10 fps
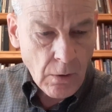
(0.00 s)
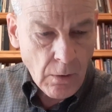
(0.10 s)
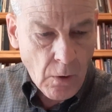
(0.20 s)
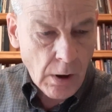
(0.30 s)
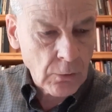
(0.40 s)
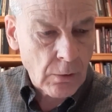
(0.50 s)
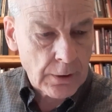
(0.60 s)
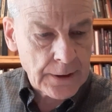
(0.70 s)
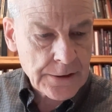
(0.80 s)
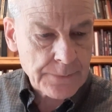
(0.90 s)
all
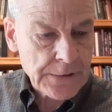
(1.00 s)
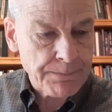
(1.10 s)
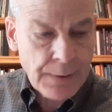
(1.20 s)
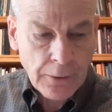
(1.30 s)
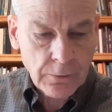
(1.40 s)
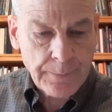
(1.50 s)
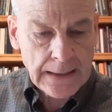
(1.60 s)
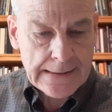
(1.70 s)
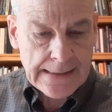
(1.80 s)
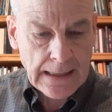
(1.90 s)
organisms appear to be
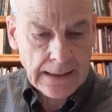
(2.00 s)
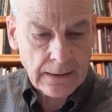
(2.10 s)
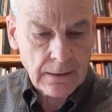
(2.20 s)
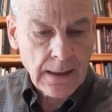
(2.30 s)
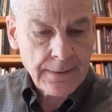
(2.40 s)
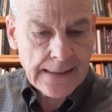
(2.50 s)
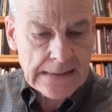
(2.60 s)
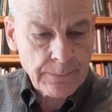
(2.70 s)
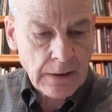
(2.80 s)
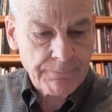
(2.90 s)
designed. They
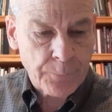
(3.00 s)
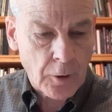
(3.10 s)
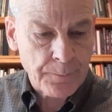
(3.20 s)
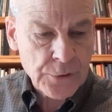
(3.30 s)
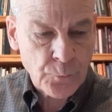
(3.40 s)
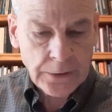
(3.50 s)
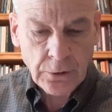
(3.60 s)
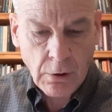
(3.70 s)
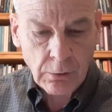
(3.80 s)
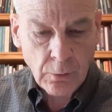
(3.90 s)
seem to have purpose
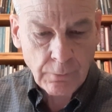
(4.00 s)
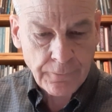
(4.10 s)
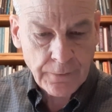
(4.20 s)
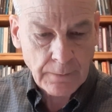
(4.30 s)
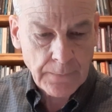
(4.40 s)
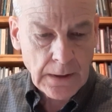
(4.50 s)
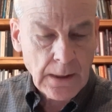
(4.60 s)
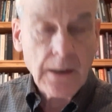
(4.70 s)
written all over them.